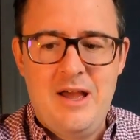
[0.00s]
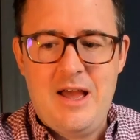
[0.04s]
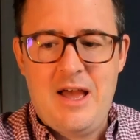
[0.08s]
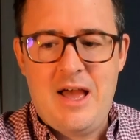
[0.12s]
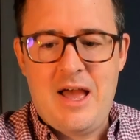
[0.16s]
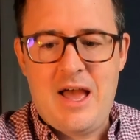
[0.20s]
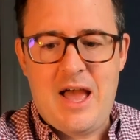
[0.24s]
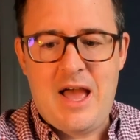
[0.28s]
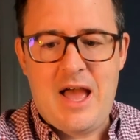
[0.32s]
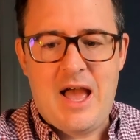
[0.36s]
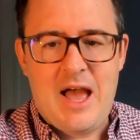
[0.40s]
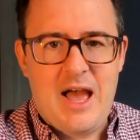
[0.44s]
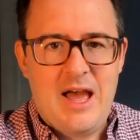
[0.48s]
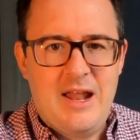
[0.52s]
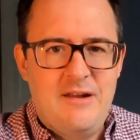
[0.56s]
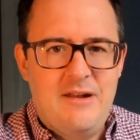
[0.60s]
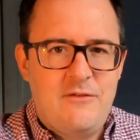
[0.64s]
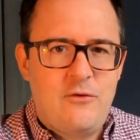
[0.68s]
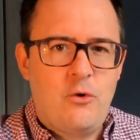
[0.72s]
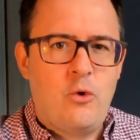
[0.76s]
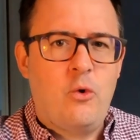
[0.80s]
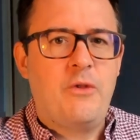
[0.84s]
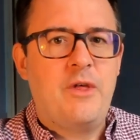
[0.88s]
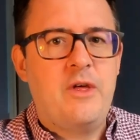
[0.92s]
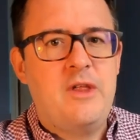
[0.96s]

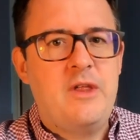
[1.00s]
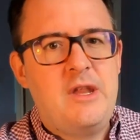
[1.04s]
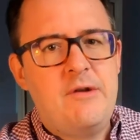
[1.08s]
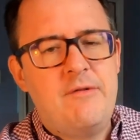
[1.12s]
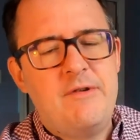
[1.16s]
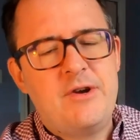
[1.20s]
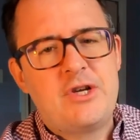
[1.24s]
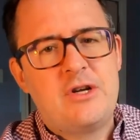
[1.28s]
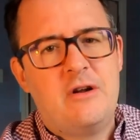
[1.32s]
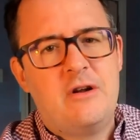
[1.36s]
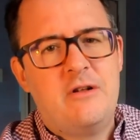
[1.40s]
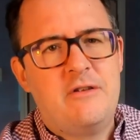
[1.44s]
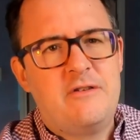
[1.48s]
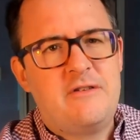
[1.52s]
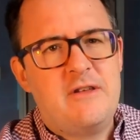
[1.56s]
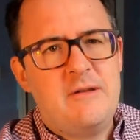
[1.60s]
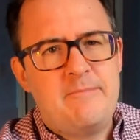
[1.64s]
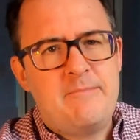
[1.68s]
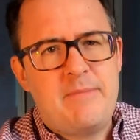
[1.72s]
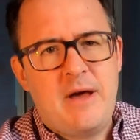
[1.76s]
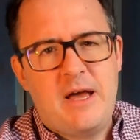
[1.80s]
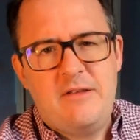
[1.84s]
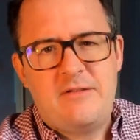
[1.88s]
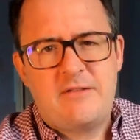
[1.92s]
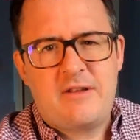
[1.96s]
And although the original is in
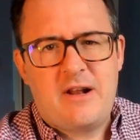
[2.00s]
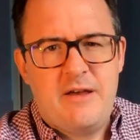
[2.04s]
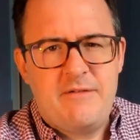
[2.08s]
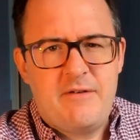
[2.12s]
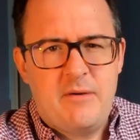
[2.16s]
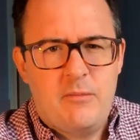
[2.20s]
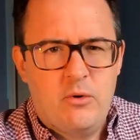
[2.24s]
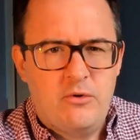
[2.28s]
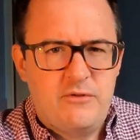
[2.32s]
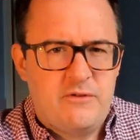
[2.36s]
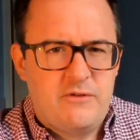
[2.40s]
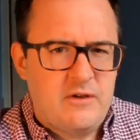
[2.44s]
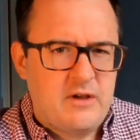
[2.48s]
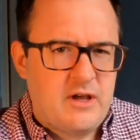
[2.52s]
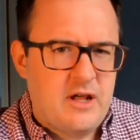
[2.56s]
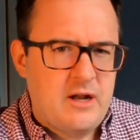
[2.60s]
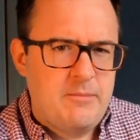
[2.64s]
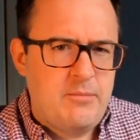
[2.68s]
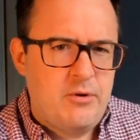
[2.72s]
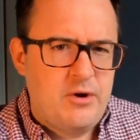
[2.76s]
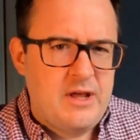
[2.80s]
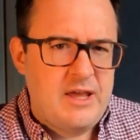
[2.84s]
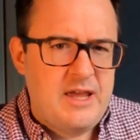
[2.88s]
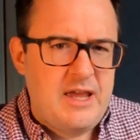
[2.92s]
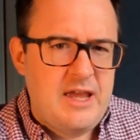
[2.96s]
bass clef, I'm also going
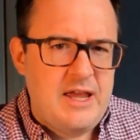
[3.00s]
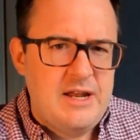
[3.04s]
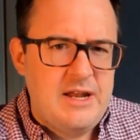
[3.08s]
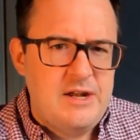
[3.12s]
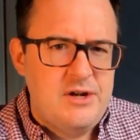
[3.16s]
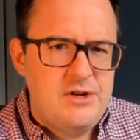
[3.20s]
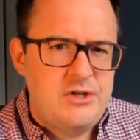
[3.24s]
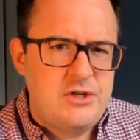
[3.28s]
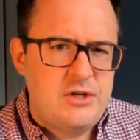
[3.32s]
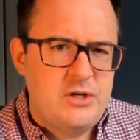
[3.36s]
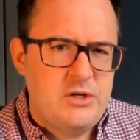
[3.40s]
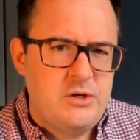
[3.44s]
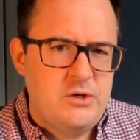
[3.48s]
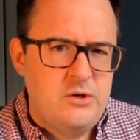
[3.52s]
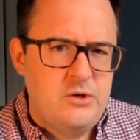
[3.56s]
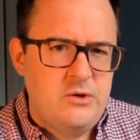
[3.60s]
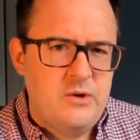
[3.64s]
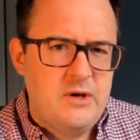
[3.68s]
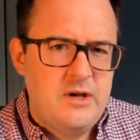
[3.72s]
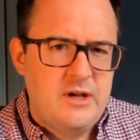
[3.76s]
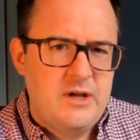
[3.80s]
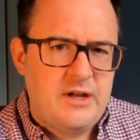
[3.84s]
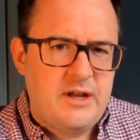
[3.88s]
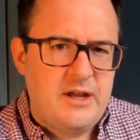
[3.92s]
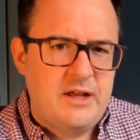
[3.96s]
to put it
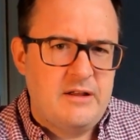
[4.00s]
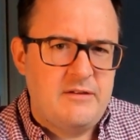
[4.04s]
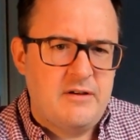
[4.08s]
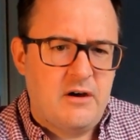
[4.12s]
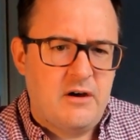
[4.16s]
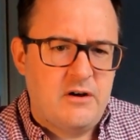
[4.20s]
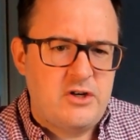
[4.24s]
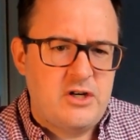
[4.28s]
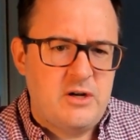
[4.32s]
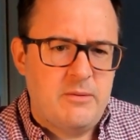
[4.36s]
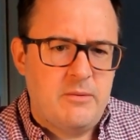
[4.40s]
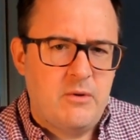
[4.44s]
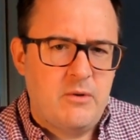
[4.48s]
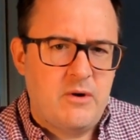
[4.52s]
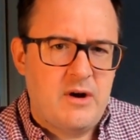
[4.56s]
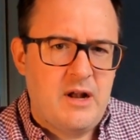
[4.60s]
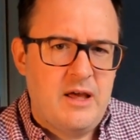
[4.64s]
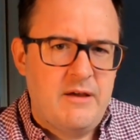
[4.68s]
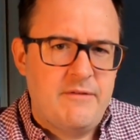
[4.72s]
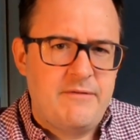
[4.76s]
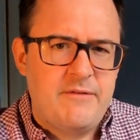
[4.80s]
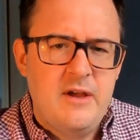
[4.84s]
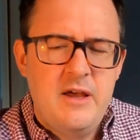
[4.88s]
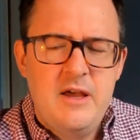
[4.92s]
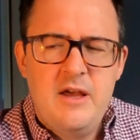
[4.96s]
into guitar treble
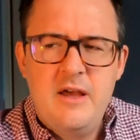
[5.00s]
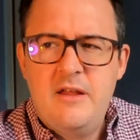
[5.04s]
clef.